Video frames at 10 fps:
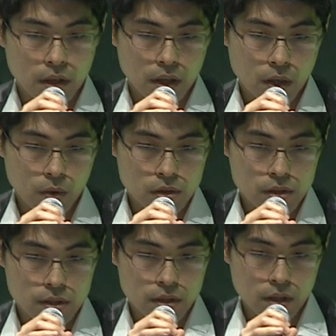
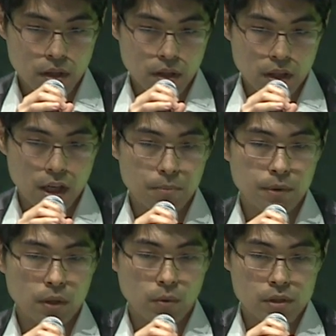the
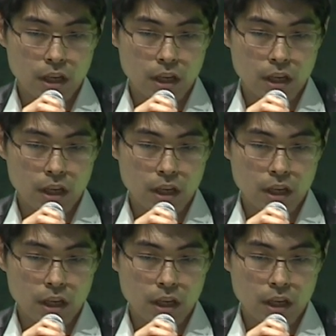company was